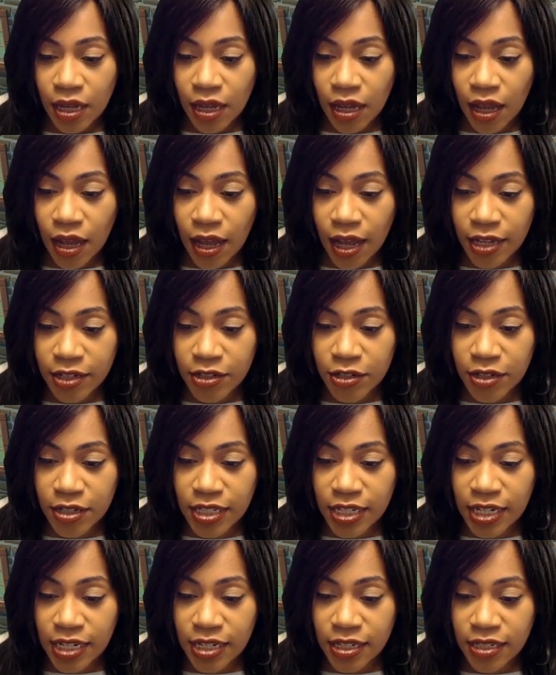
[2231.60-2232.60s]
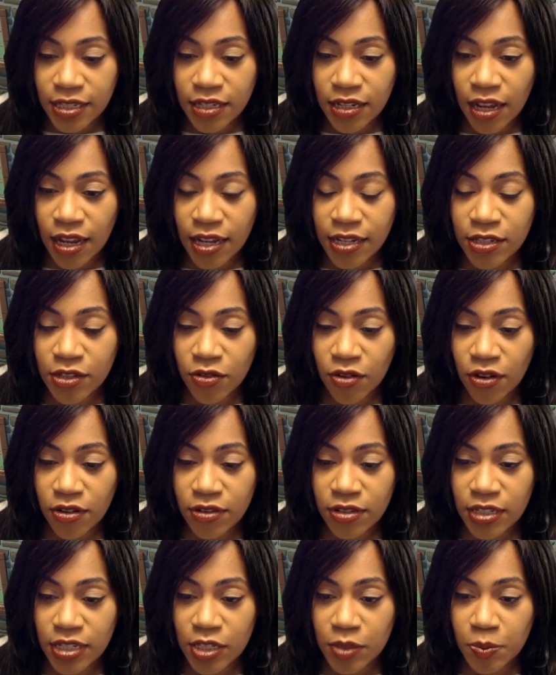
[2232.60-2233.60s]
As you can see, slides
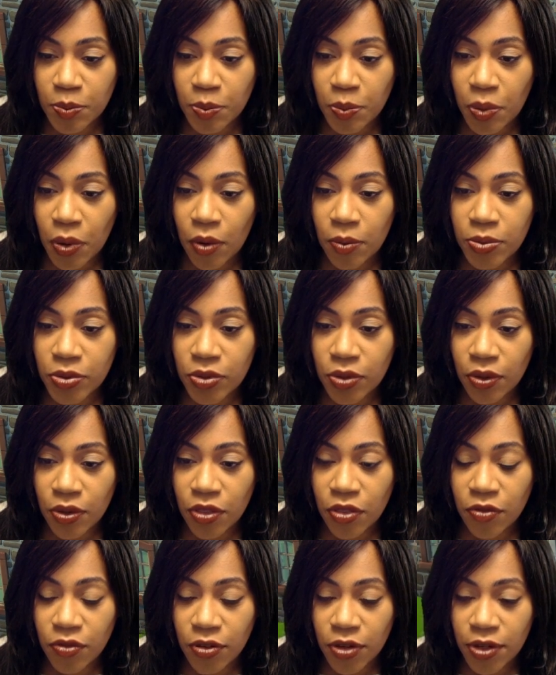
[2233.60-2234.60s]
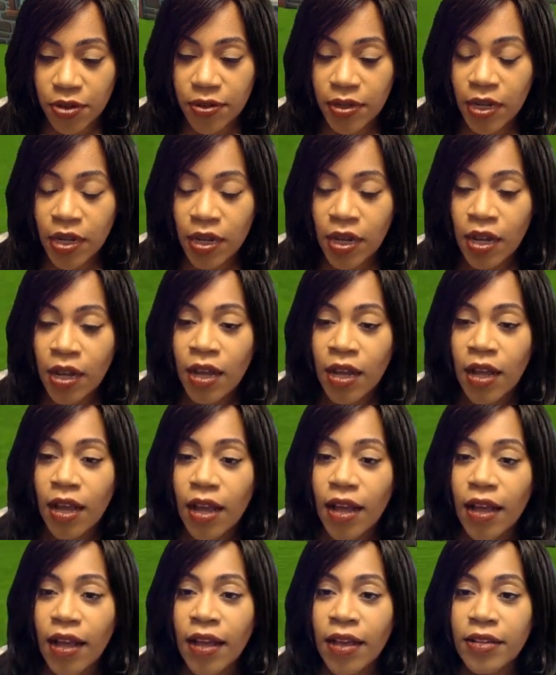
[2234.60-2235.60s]
across and just pops on through.
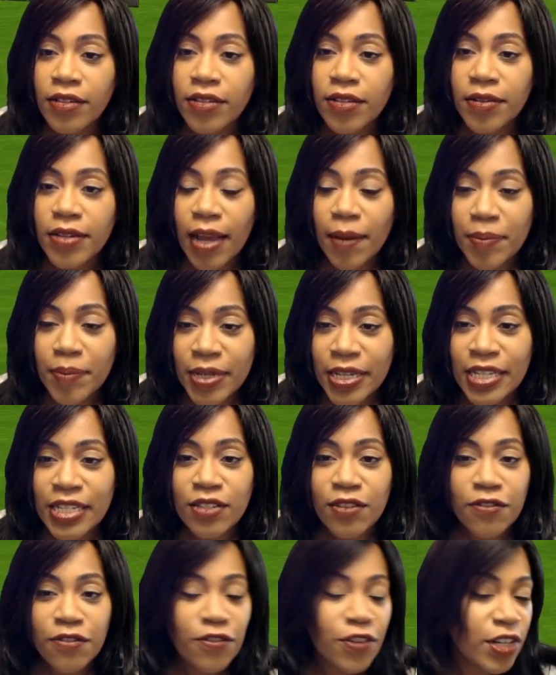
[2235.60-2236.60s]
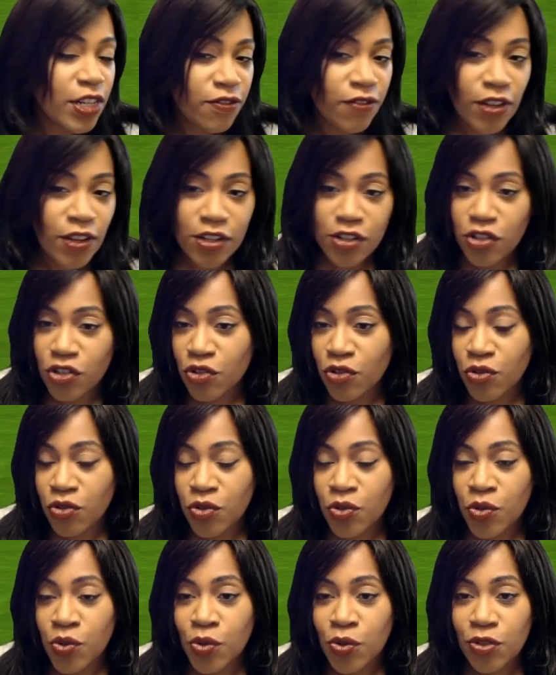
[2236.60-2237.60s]
So yep, it is a fully
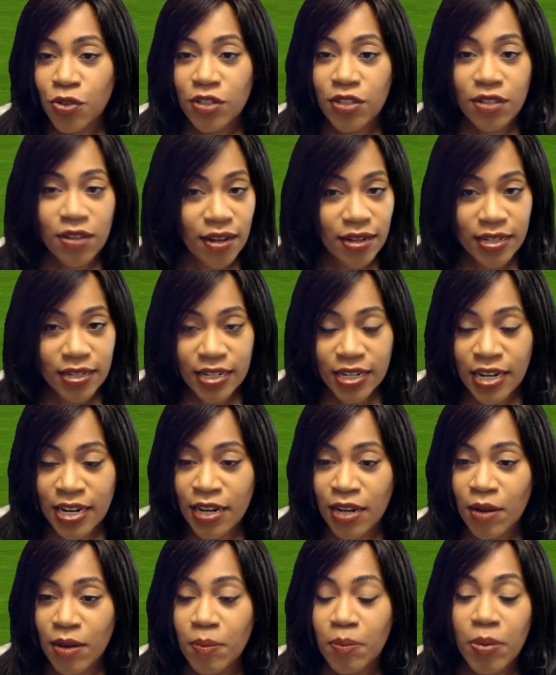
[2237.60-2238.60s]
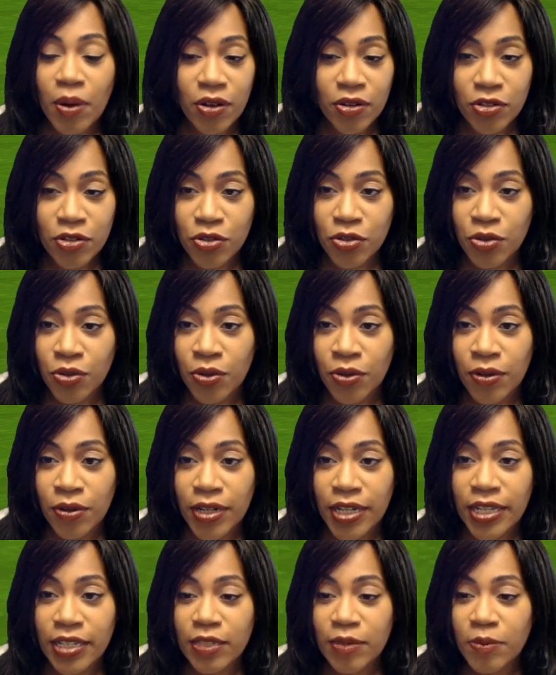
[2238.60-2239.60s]
functional sliding barn door.
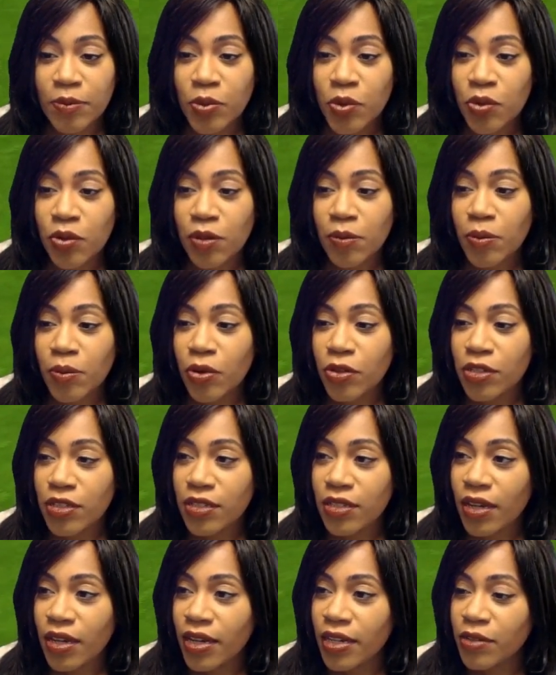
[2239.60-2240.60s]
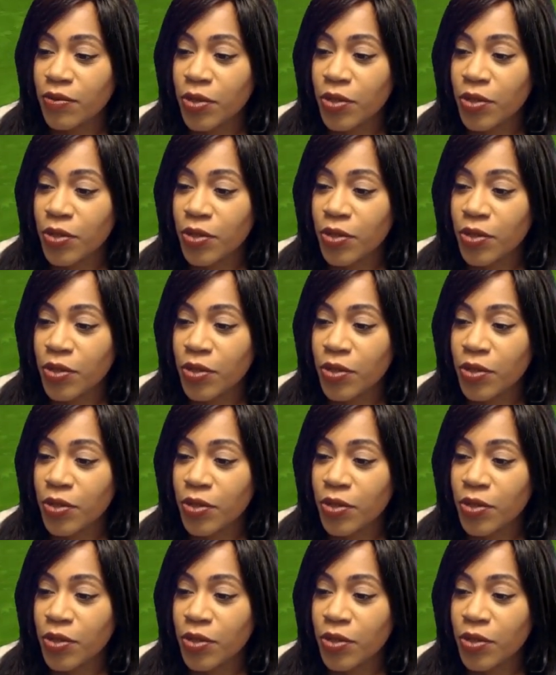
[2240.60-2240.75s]
It's more on the modern side.